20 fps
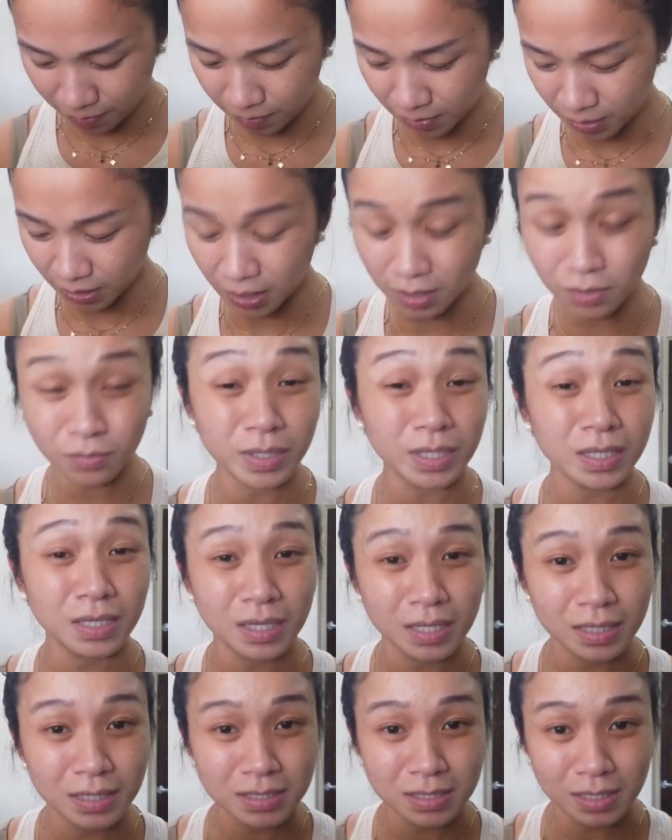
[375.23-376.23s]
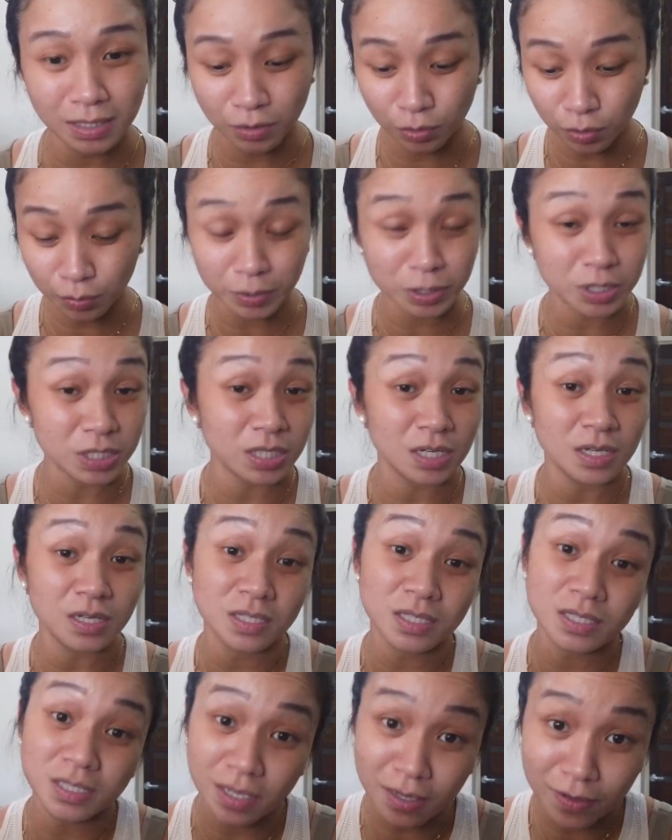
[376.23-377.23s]
But anyway, guys, I hope you're
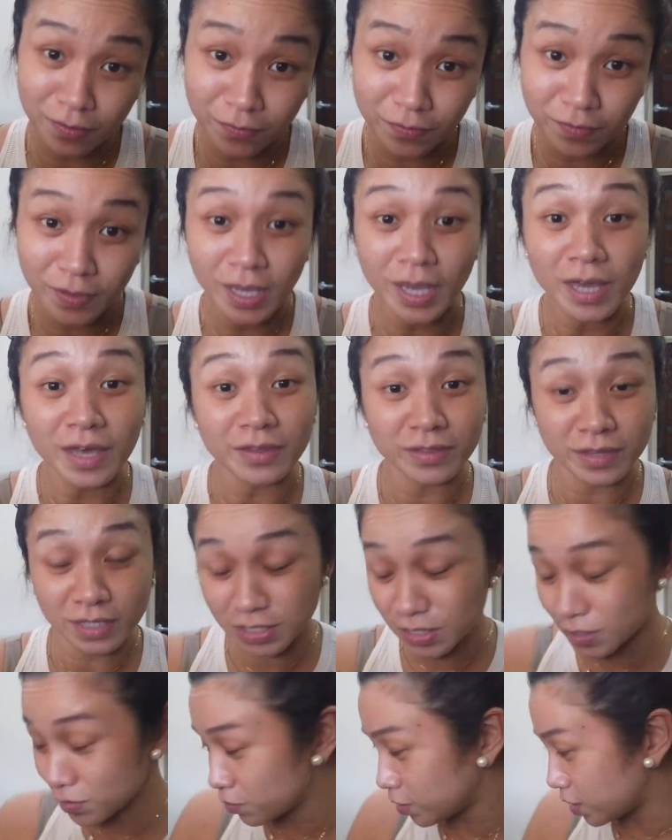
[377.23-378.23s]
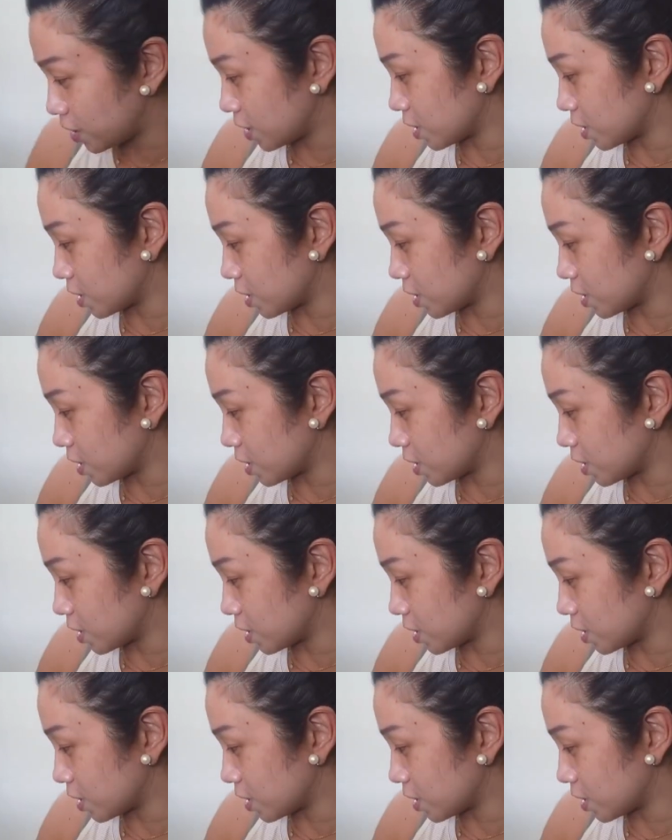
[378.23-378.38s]
staying safe this New